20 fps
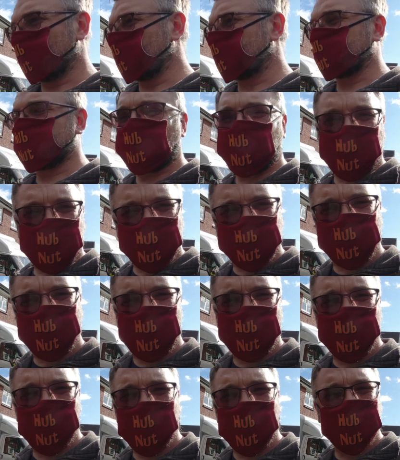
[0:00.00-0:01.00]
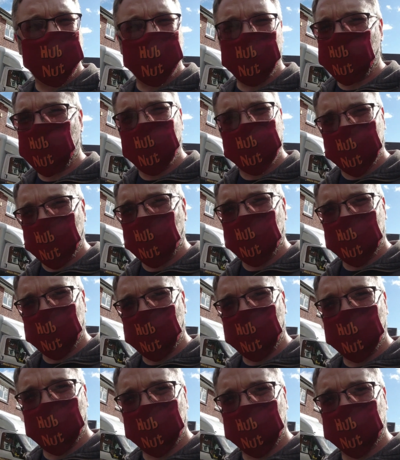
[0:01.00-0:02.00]
We tried getting the fob working, we haven't had
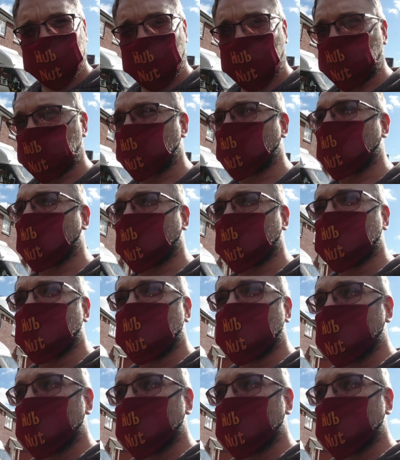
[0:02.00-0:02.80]
any luck so far,